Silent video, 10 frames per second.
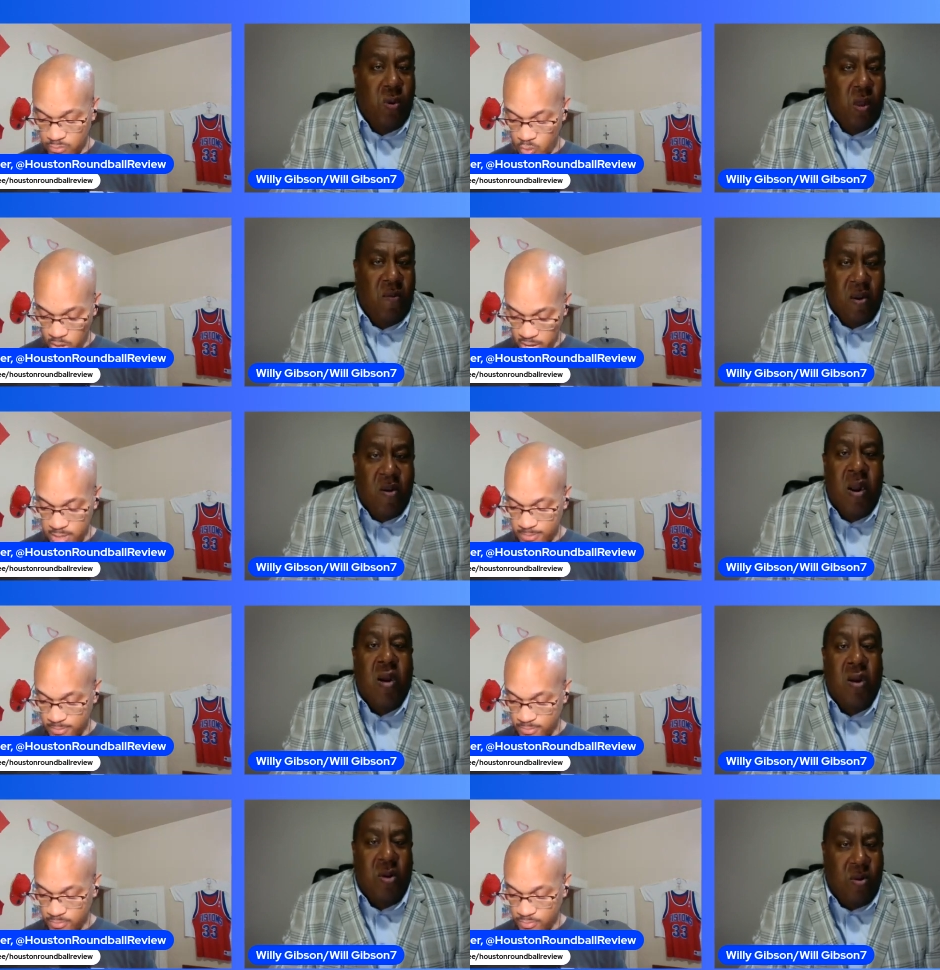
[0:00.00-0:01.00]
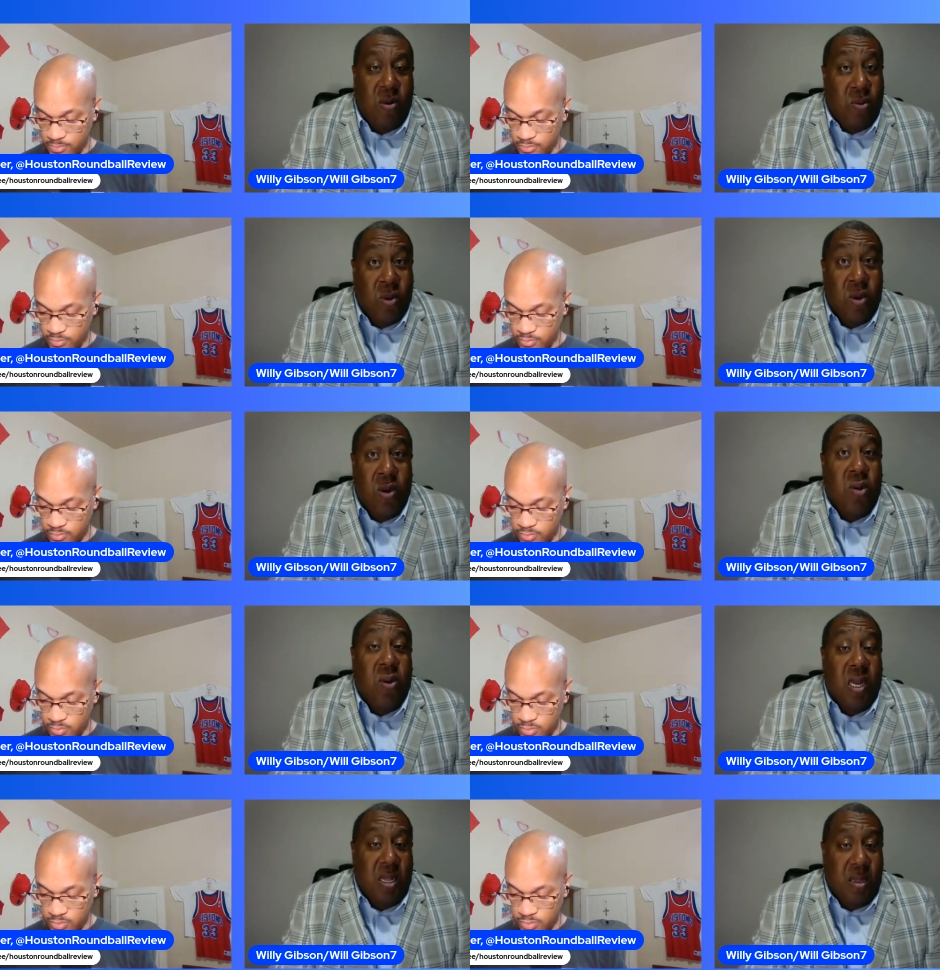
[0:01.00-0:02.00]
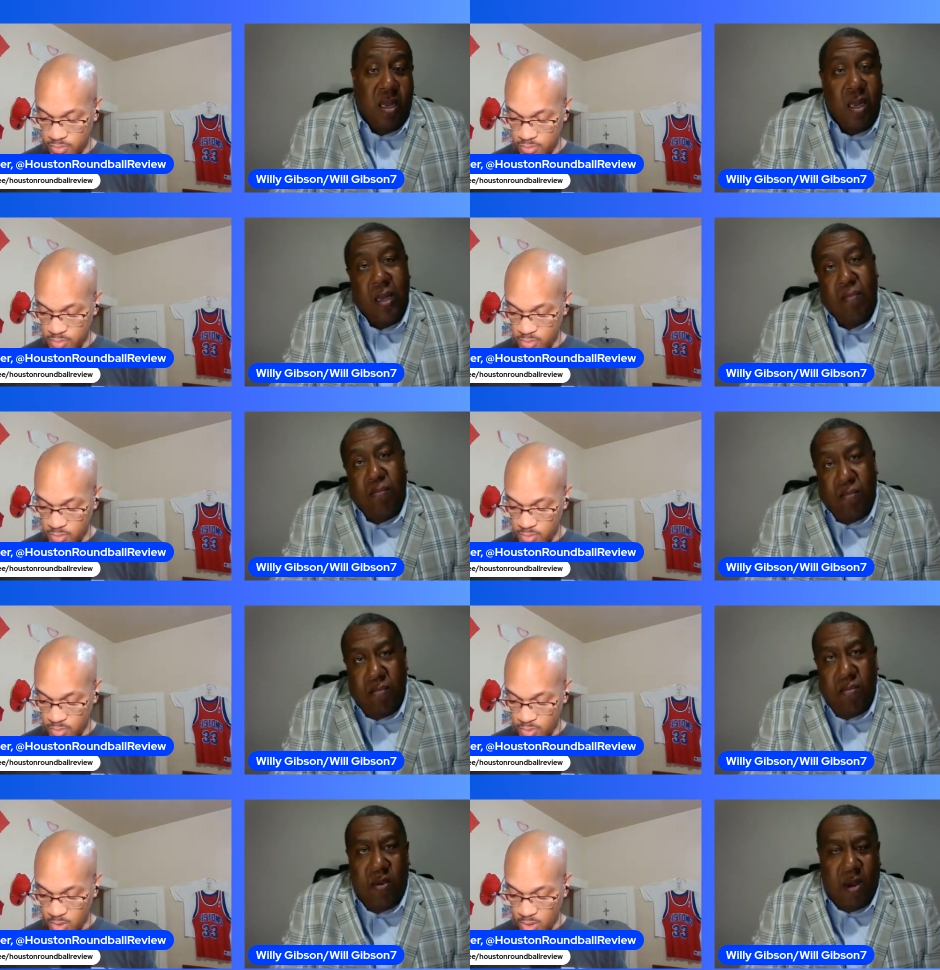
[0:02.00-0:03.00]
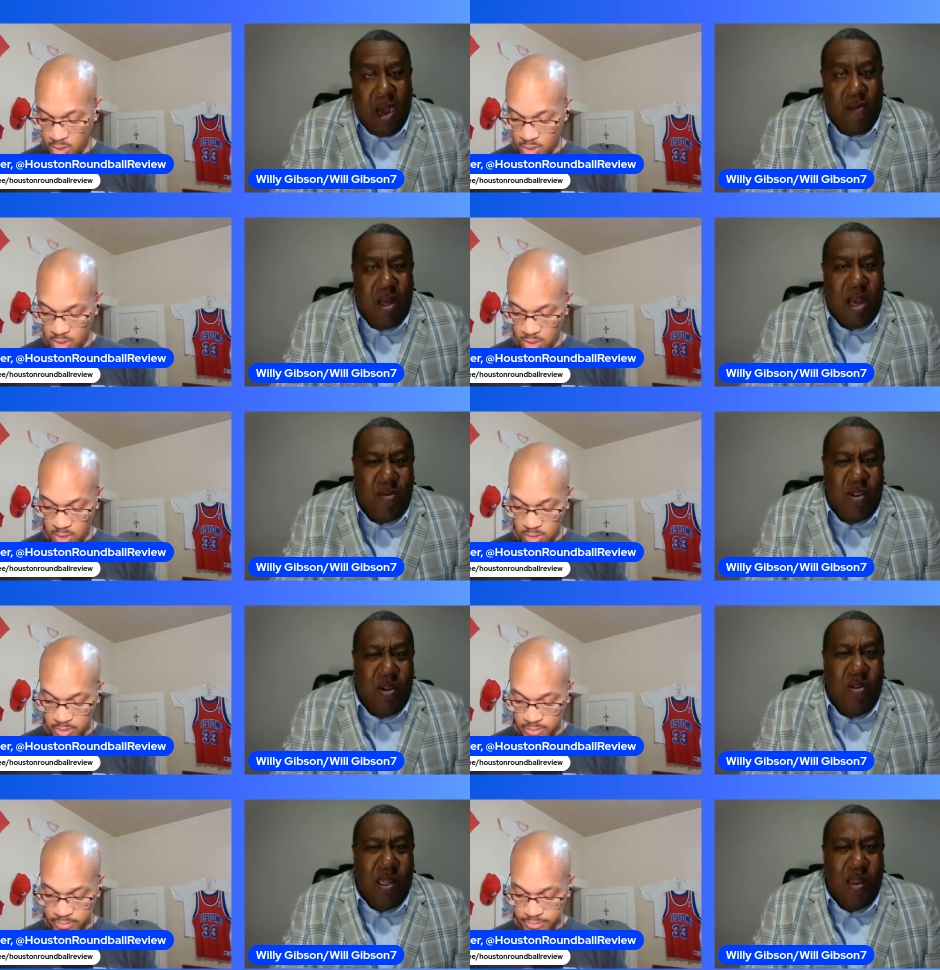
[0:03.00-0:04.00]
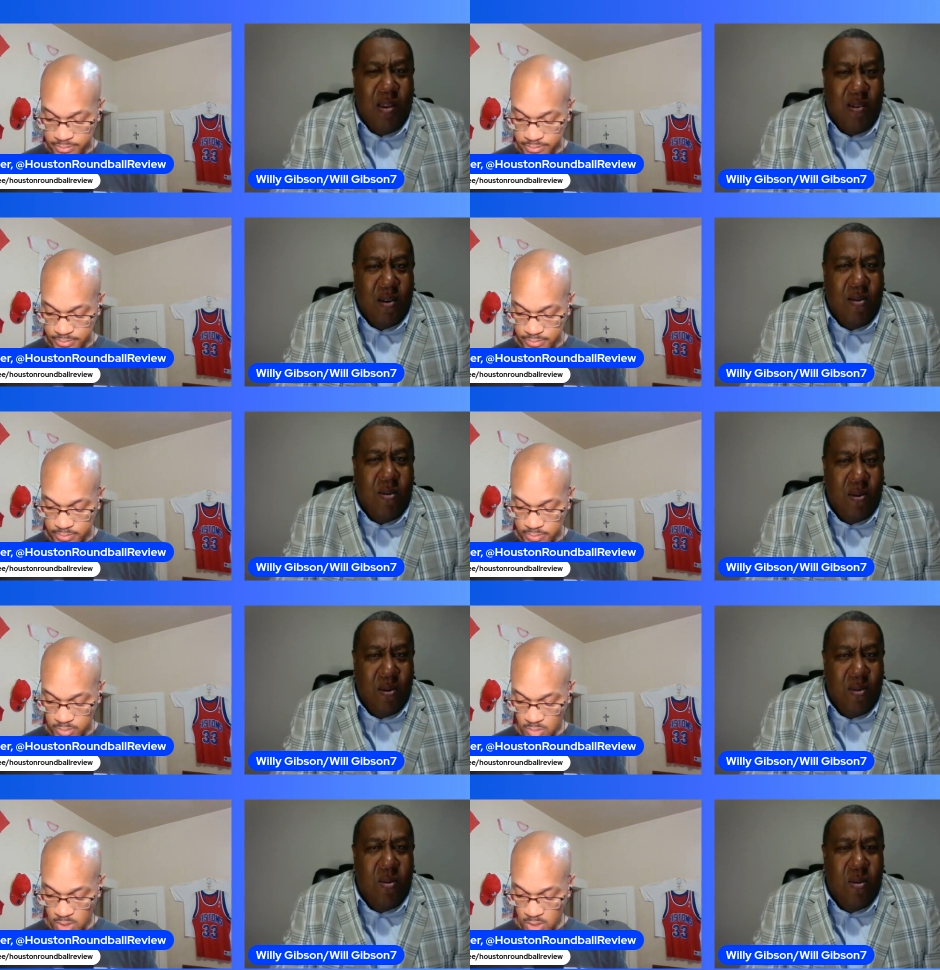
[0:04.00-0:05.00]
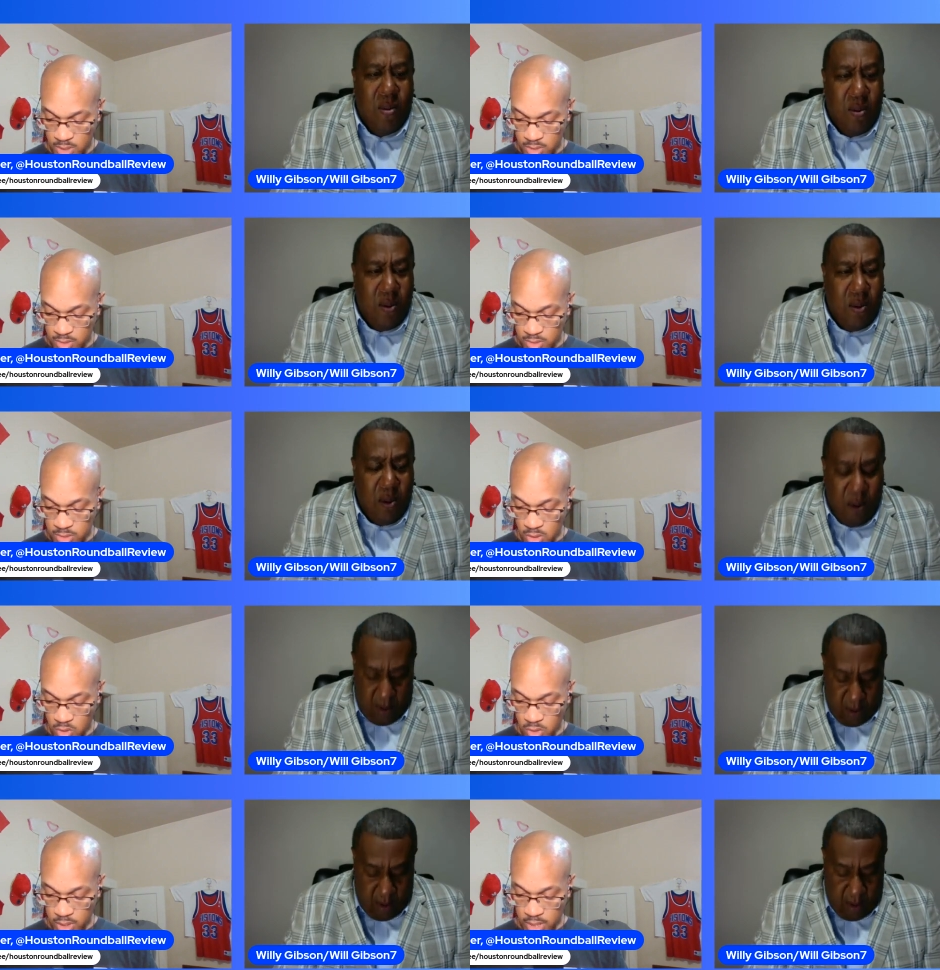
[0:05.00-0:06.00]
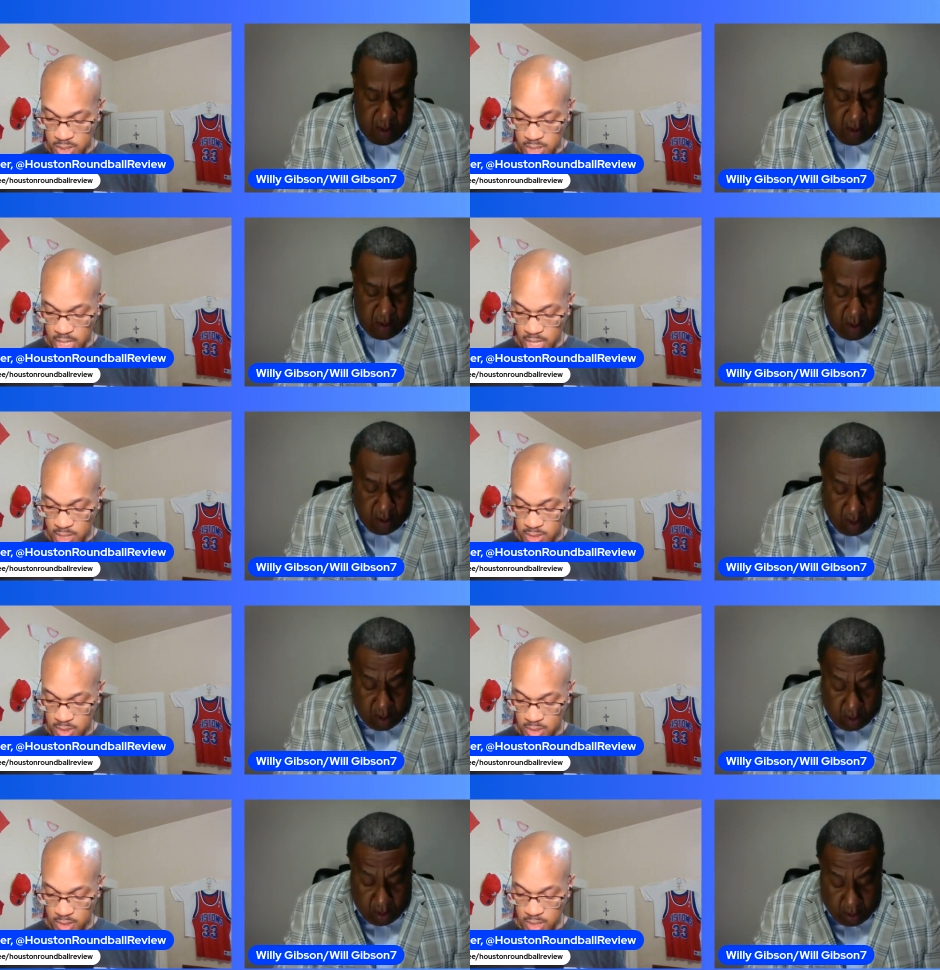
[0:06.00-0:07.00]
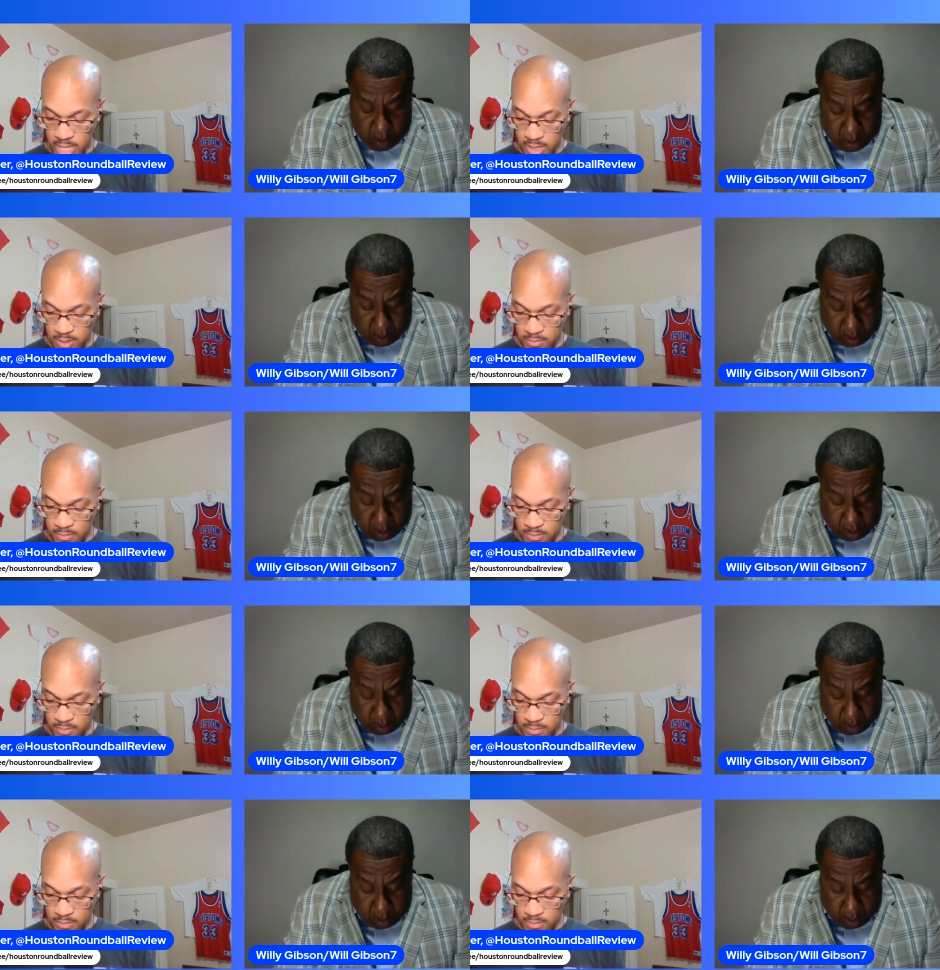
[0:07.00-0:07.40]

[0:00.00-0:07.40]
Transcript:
Speaker 1: If right. You're not going to do it. Who's going to do it? So I absolutely think so.
Speaker 2: So it says that